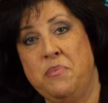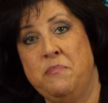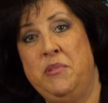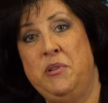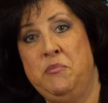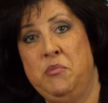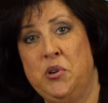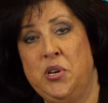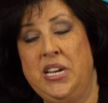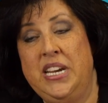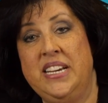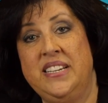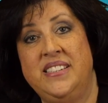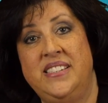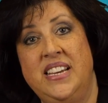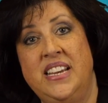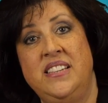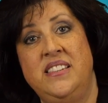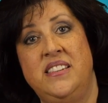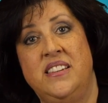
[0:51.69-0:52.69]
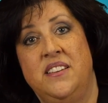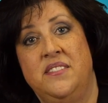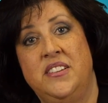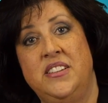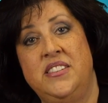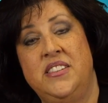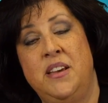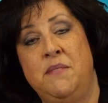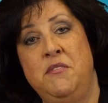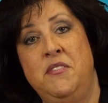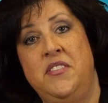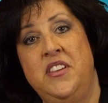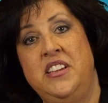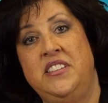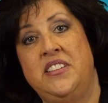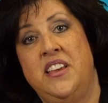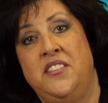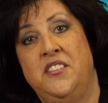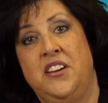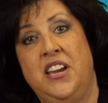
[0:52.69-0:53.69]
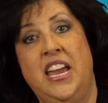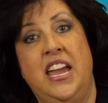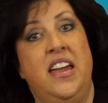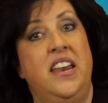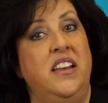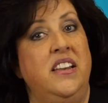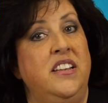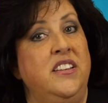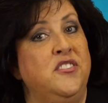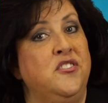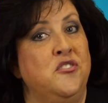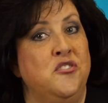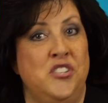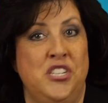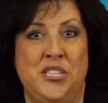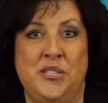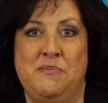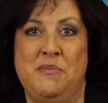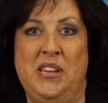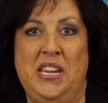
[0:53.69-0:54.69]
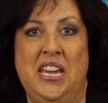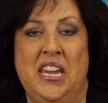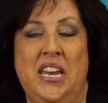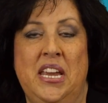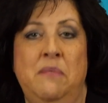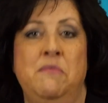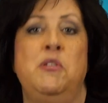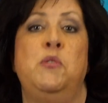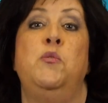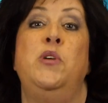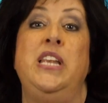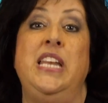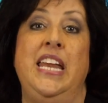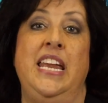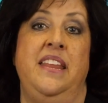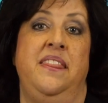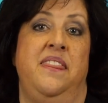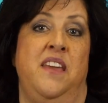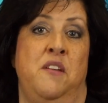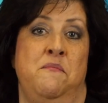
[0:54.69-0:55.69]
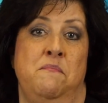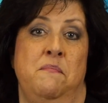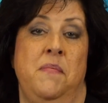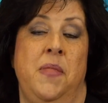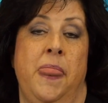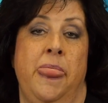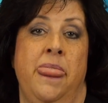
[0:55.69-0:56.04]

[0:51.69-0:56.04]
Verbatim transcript: been pretty extensive, and some of these other candidates are just beginning, but we need them.